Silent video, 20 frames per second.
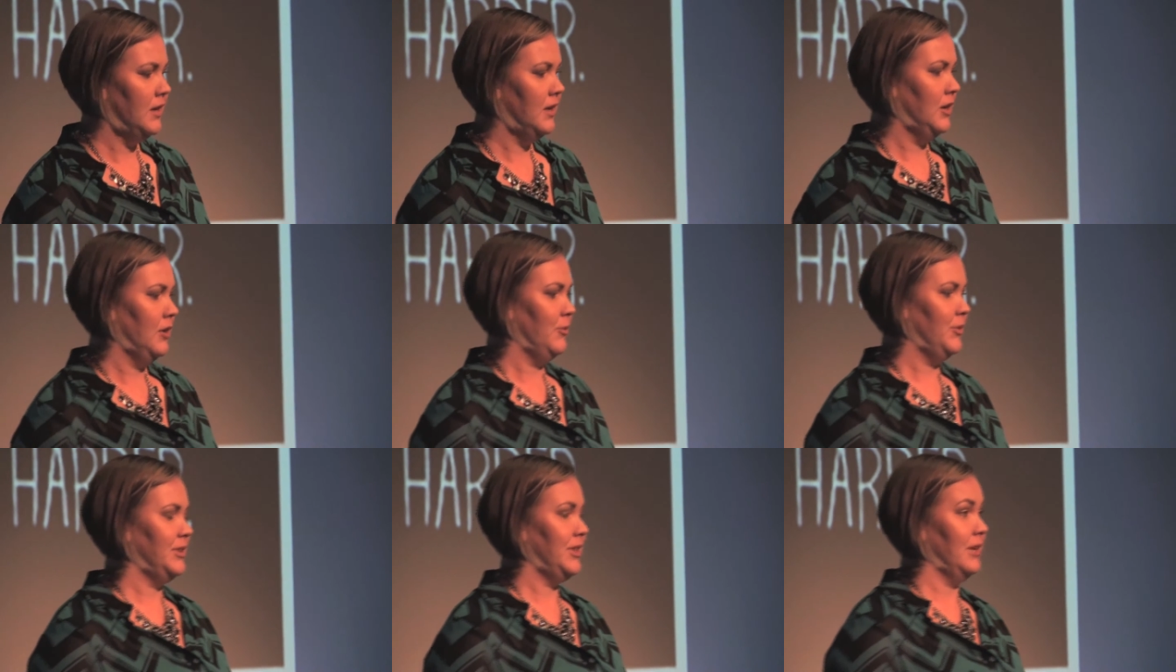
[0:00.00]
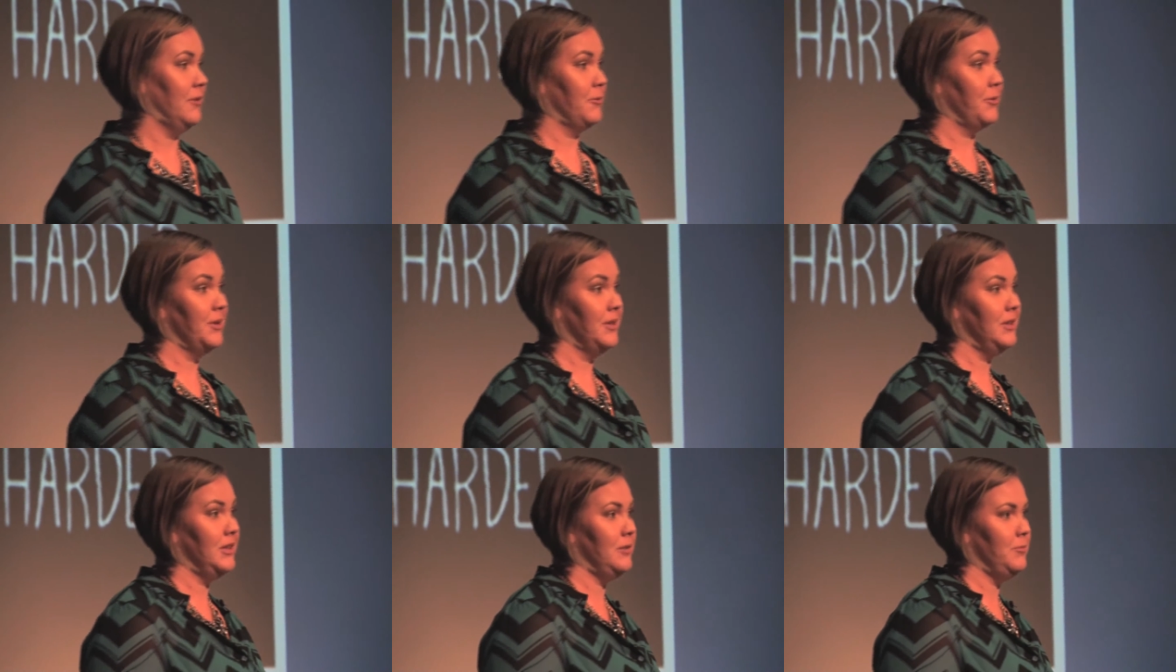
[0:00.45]
And what that
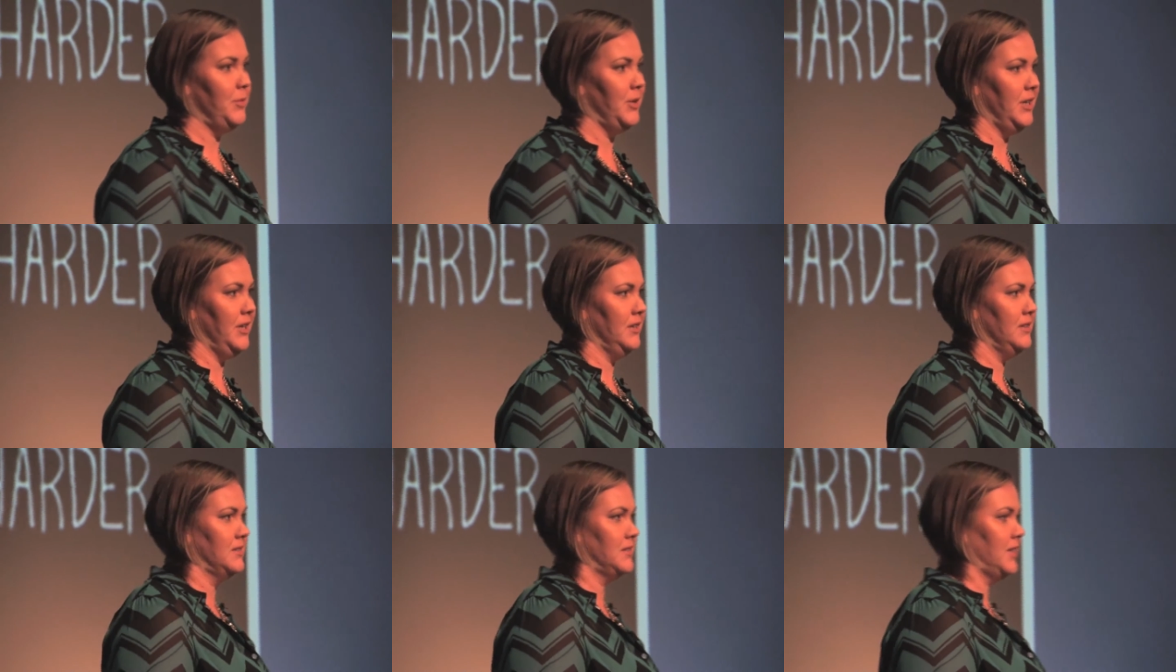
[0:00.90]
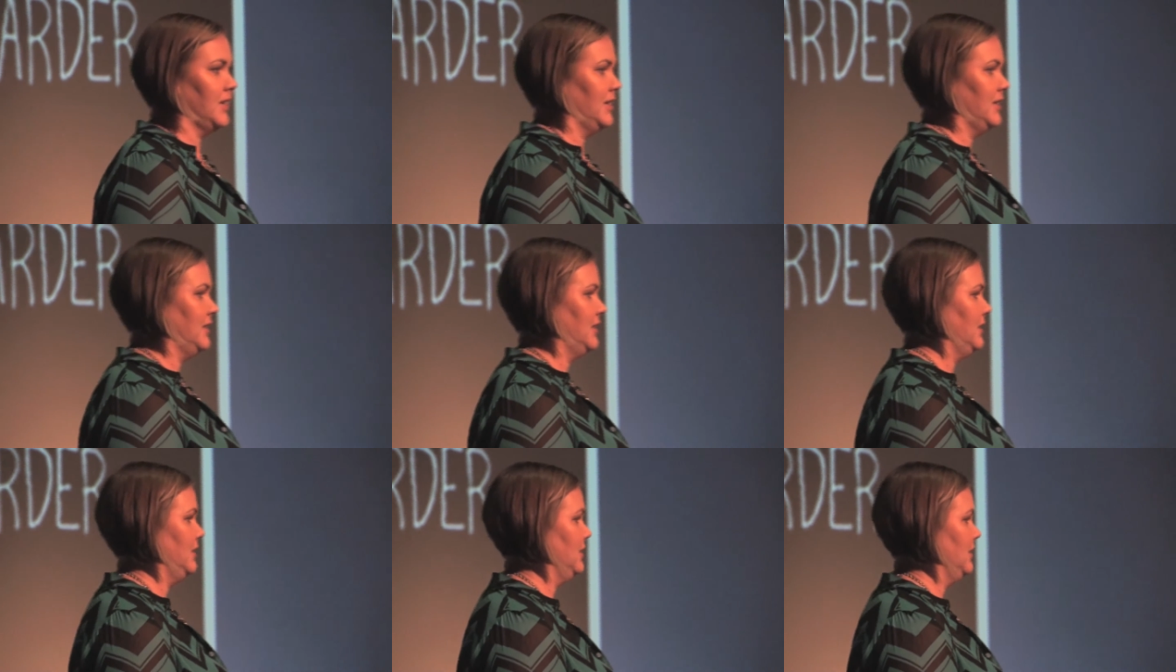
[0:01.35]
really means
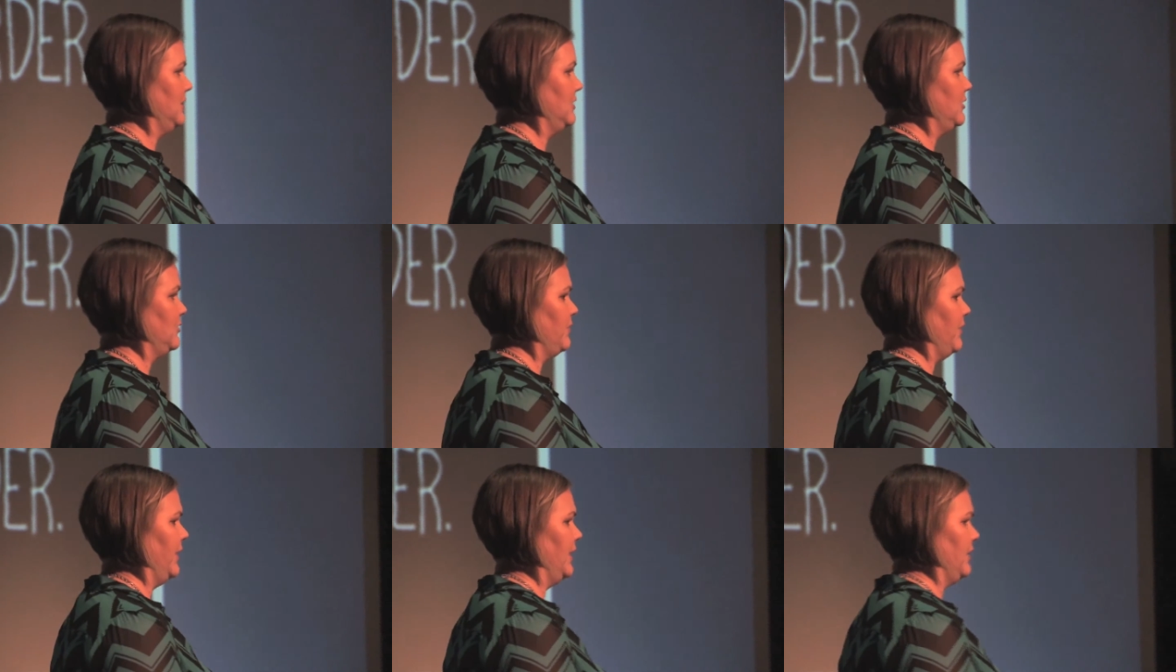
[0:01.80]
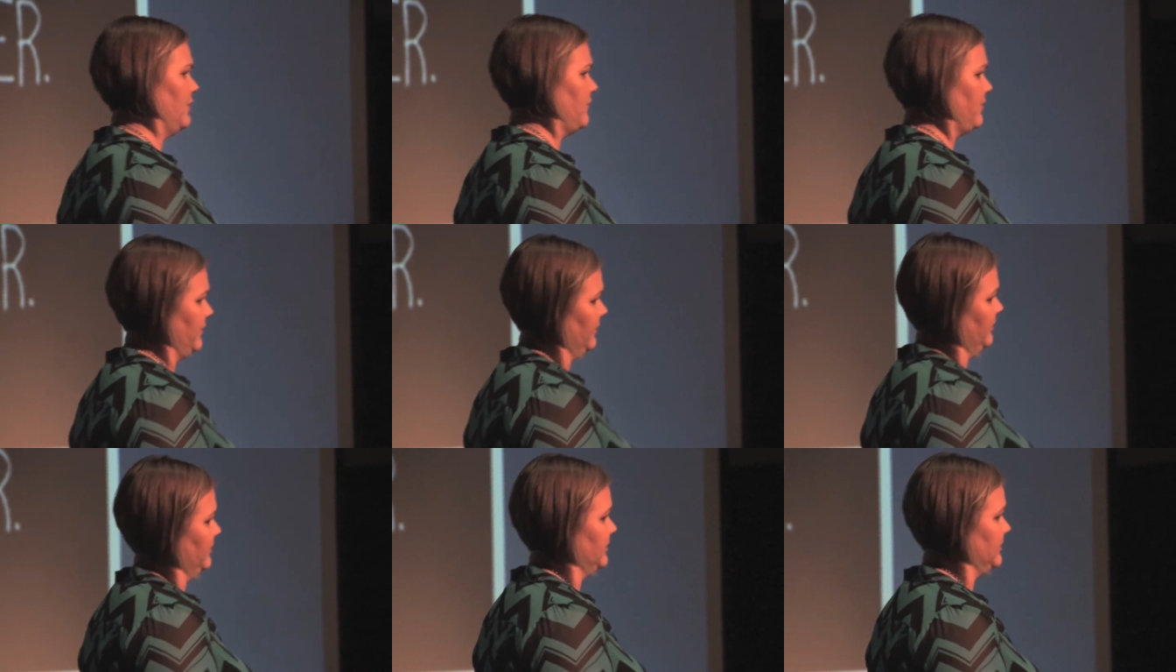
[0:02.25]
is defining
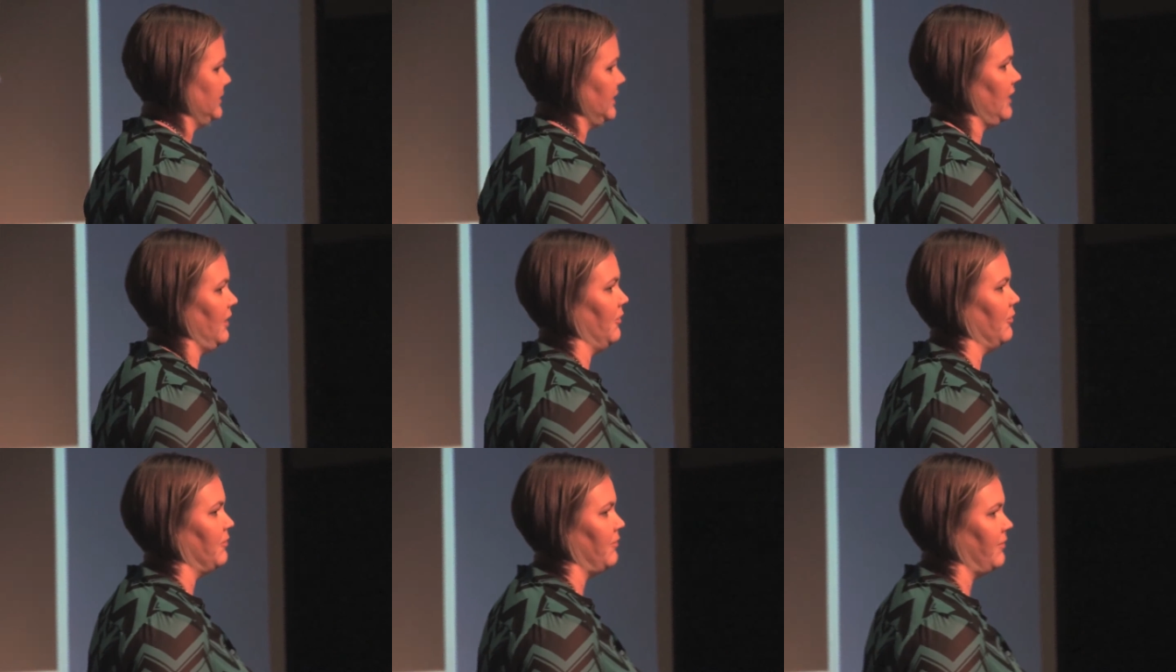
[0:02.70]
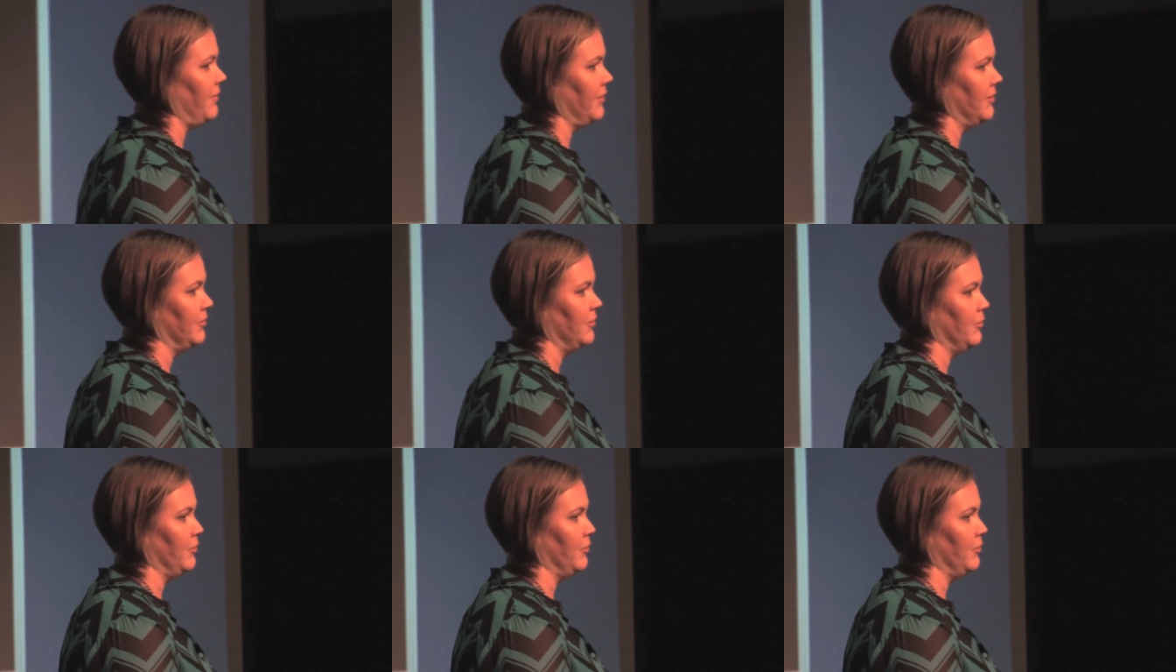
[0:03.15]
for yourself